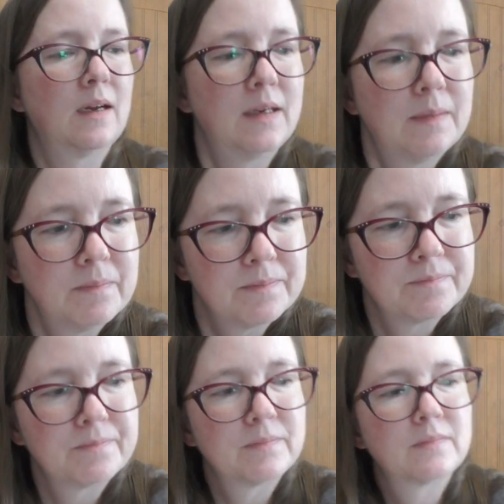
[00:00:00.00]

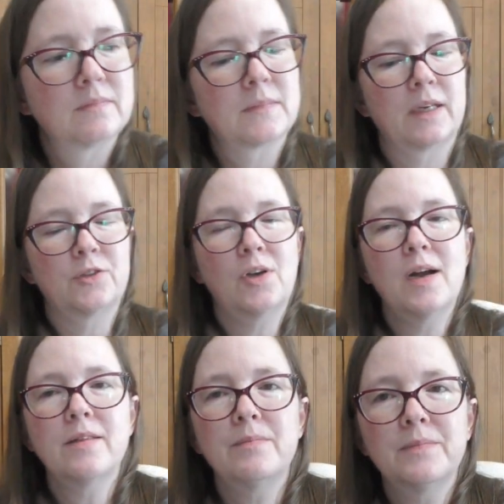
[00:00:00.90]
I
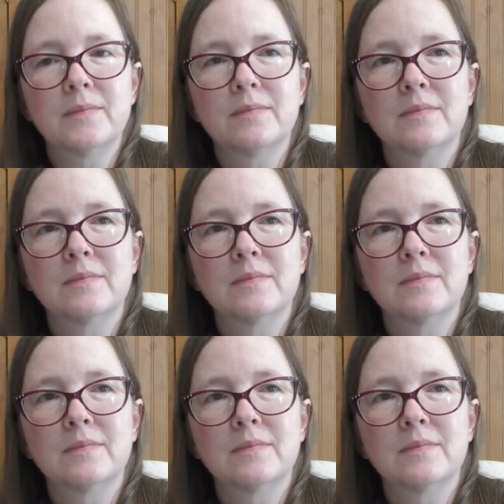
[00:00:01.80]
try them